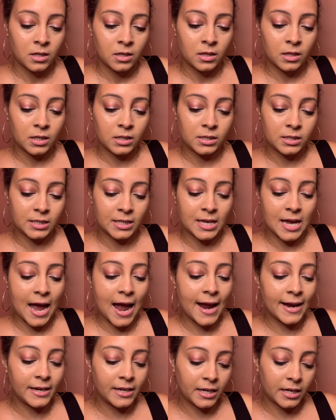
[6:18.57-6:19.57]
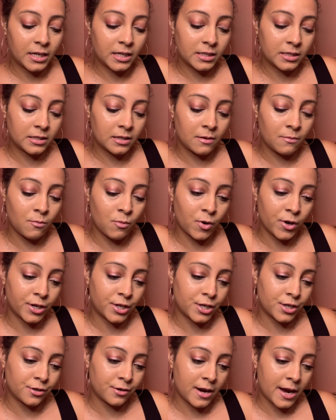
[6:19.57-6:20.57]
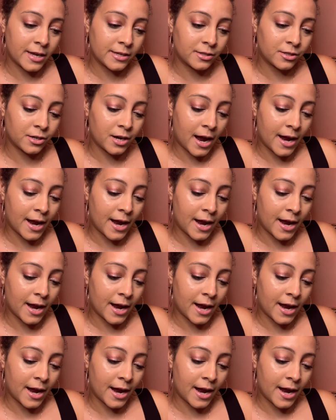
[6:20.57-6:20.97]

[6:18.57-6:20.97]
Let's see. I needed some moisturizer.